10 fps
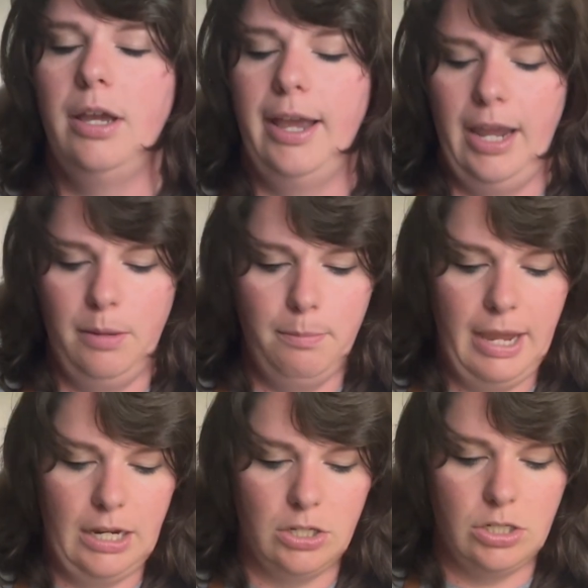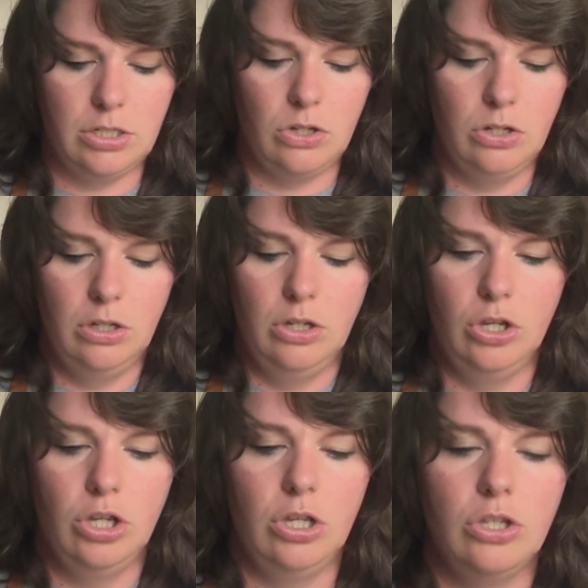it makes
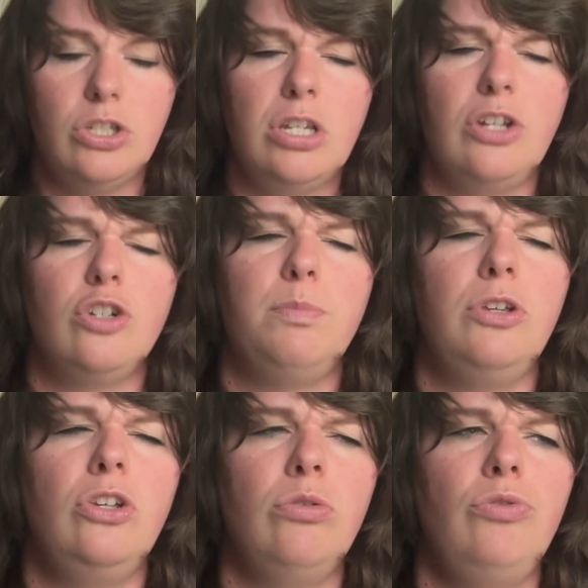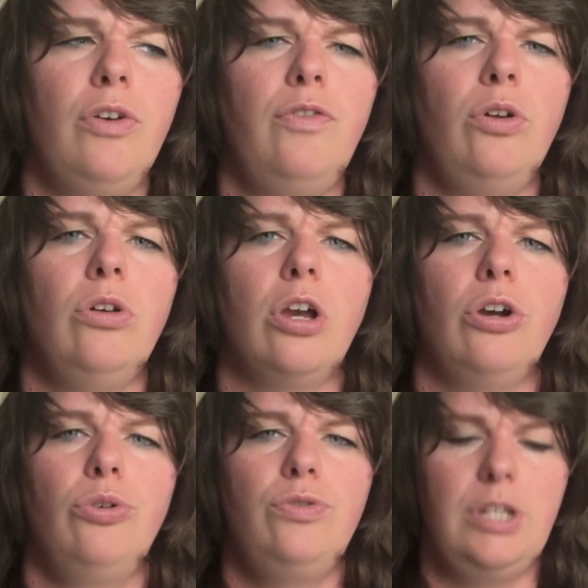such beautiful,
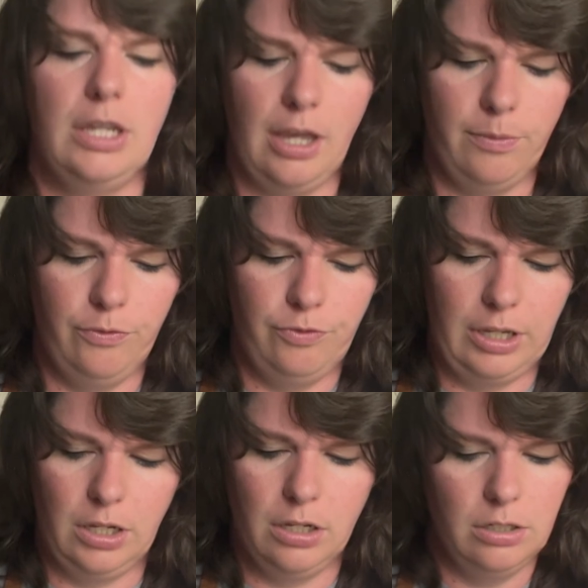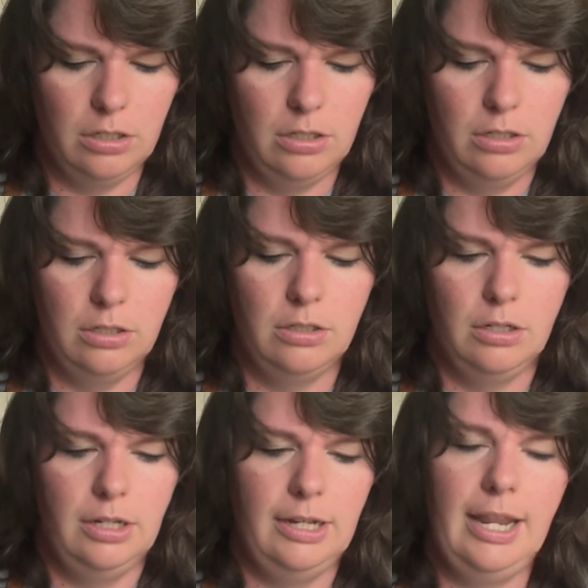cozy, comfy
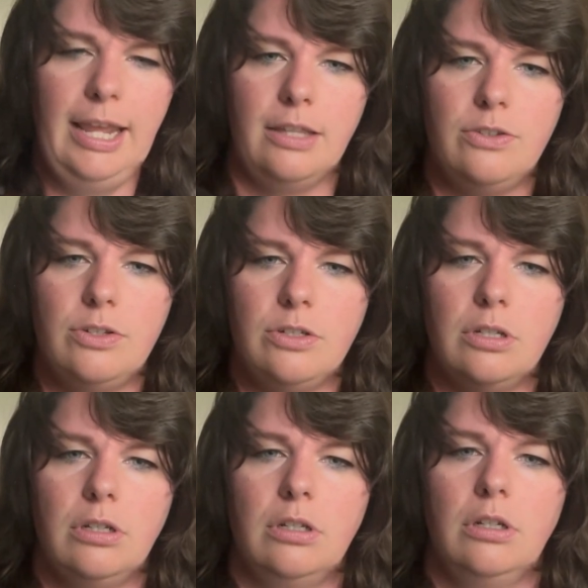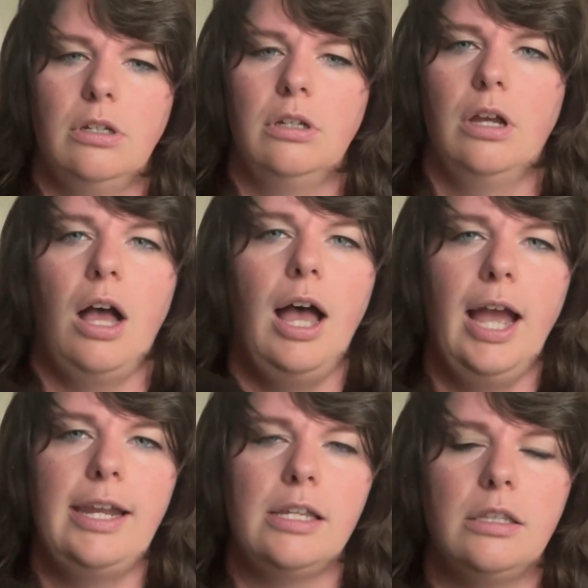knits.
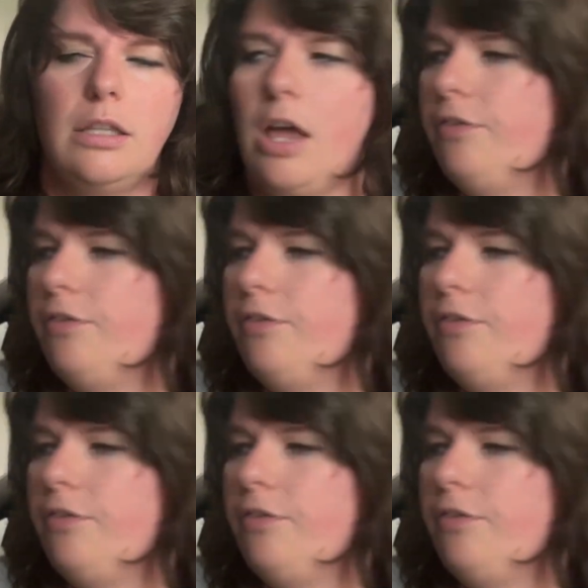I love